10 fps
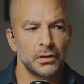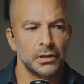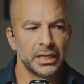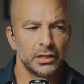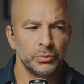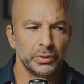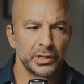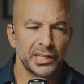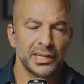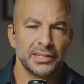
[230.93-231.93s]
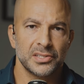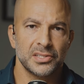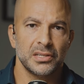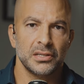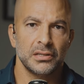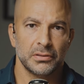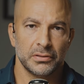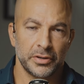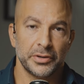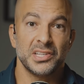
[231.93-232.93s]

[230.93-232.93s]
Again, we really like to see the very